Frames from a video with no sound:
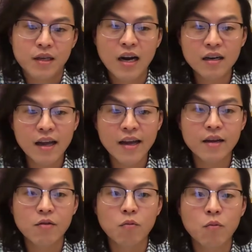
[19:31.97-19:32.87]
Kind of
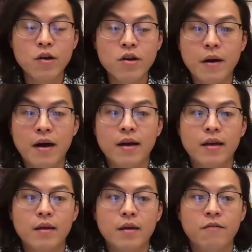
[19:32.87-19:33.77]
like when you
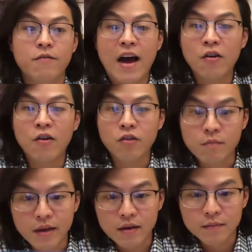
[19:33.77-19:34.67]
buy a value
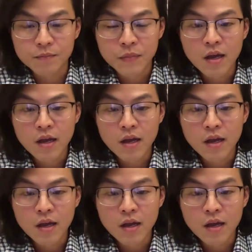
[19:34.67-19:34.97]
meal,